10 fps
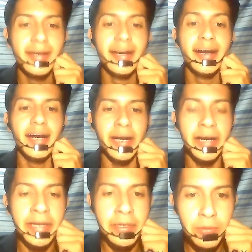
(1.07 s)
Hi
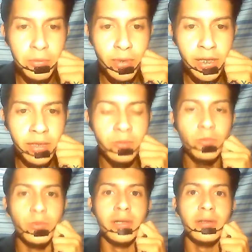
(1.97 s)
everyone,
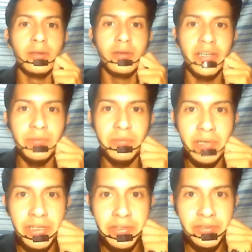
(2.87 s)
welcome everybody
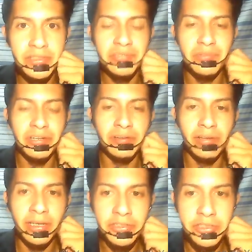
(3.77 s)
to this video
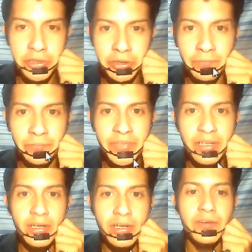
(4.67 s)
lecture.
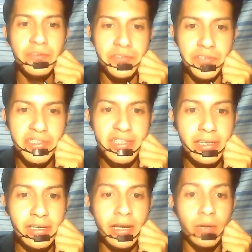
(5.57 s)
Firstly,
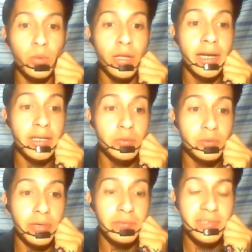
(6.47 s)
I would like to
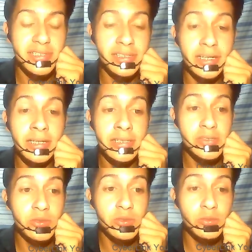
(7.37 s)
emphasize to
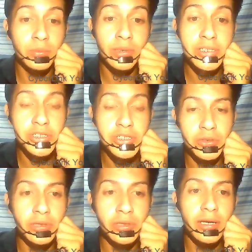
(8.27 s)
mention
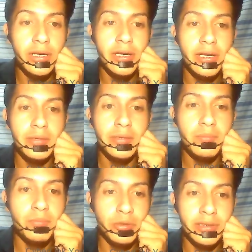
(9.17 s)
the
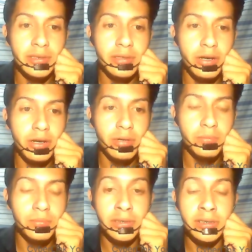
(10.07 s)
important
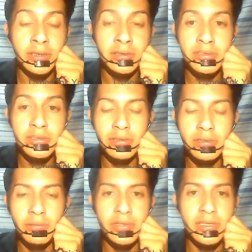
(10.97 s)
components of this
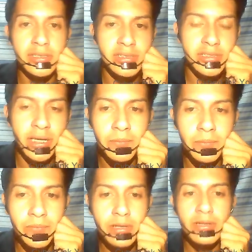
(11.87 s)
study,
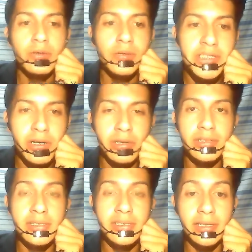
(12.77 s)
which are the
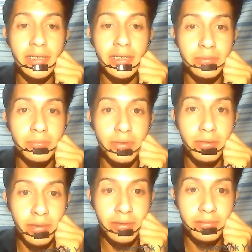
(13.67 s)
selected problem,